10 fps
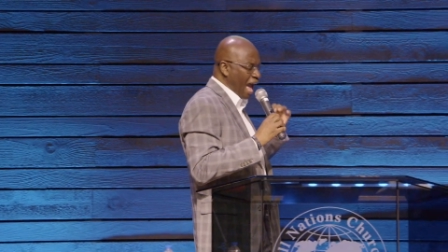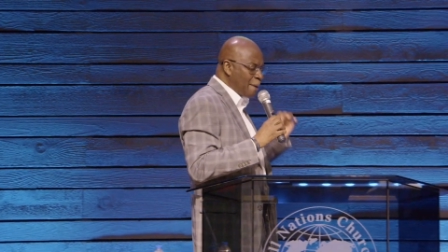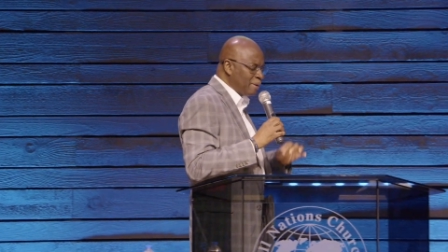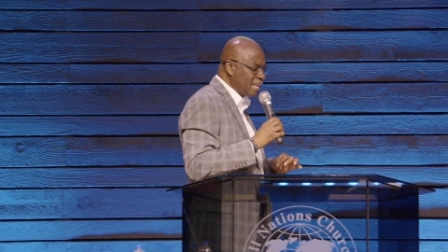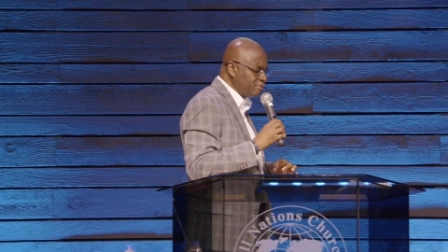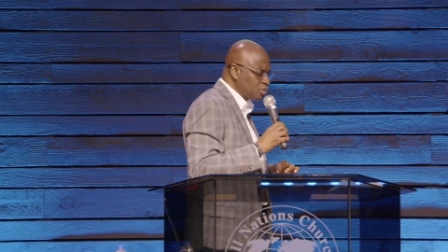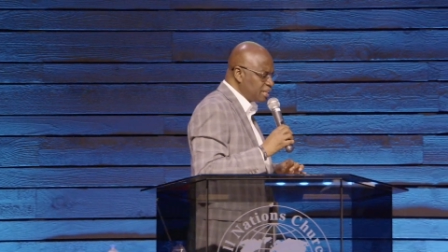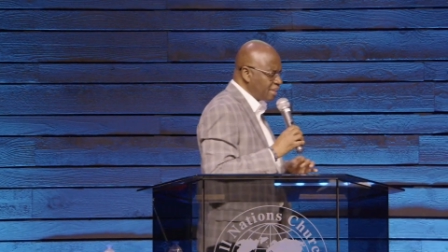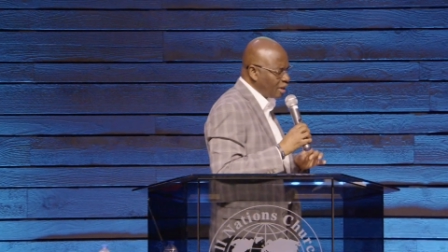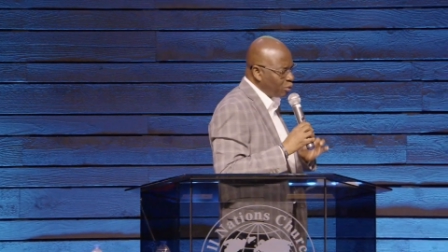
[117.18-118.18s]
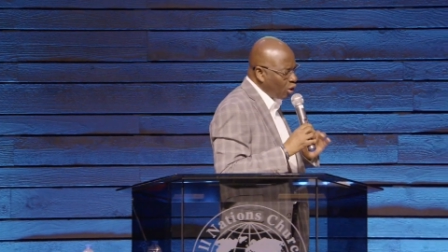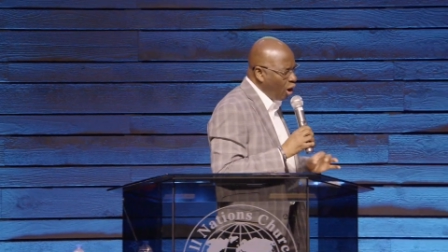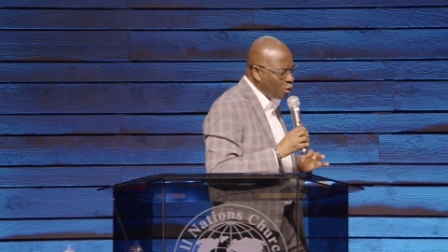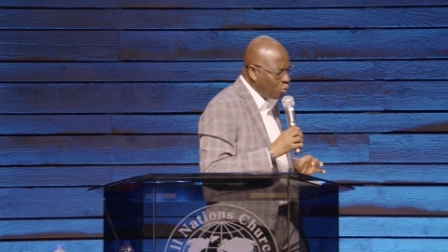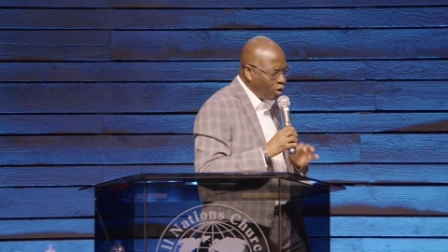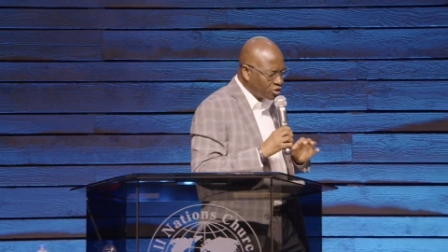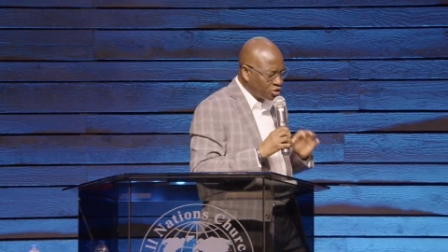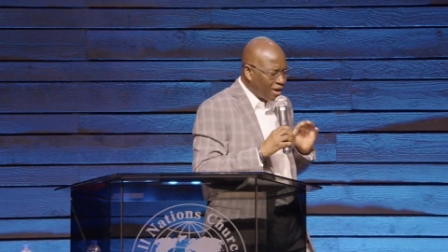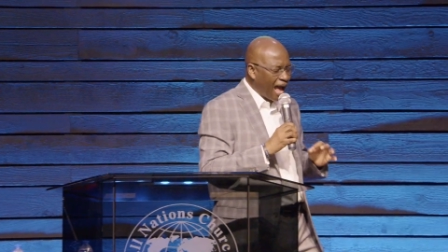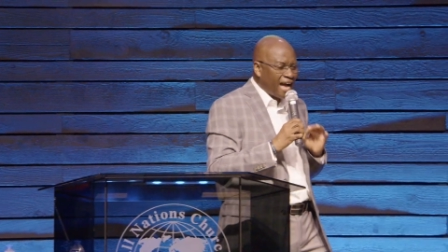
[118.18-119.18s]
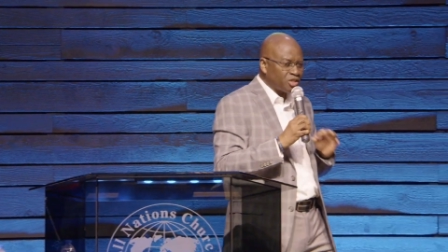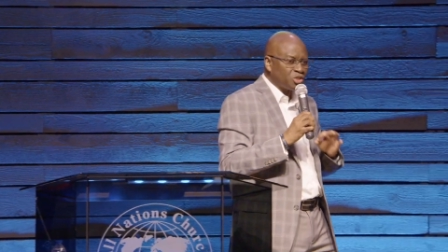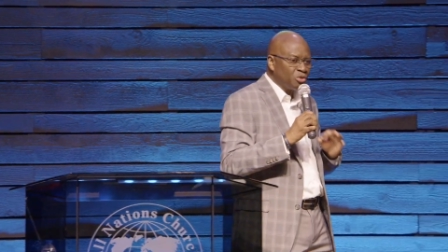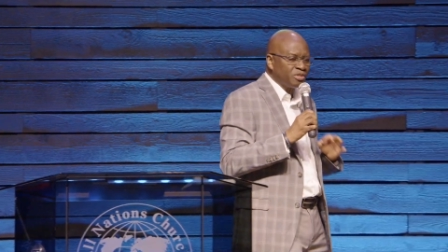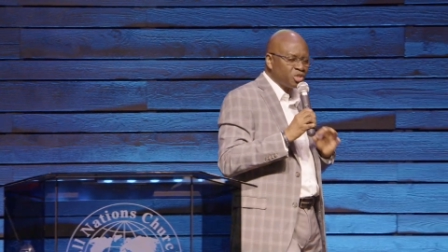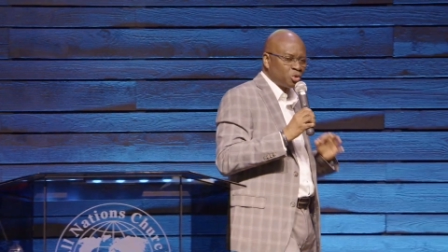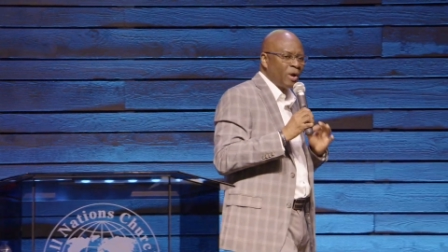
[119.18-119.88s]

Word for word: I believe today the Lord wants to ask you this